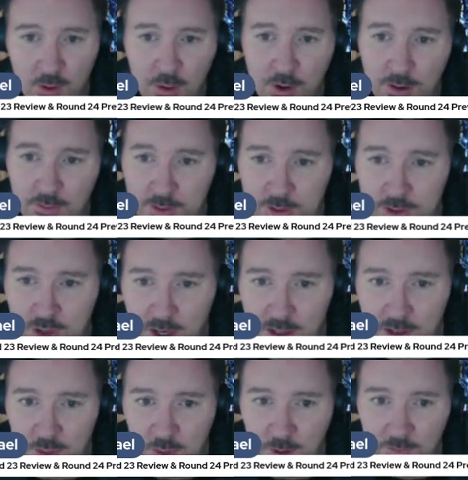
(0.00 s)
over the
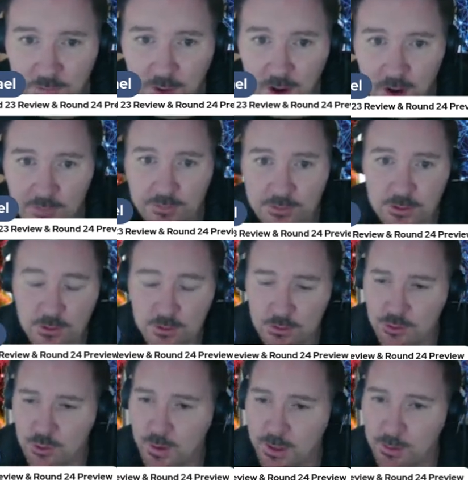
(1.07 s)
Sharks,
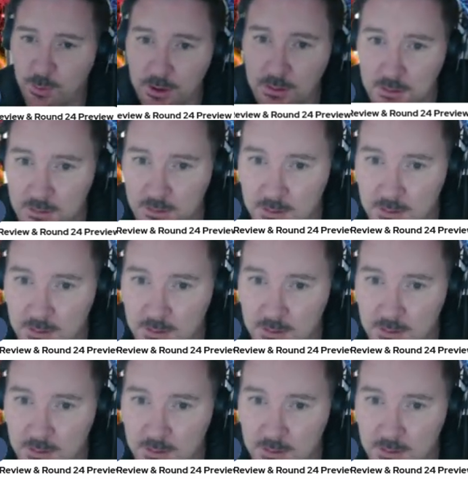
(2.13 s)
25-21.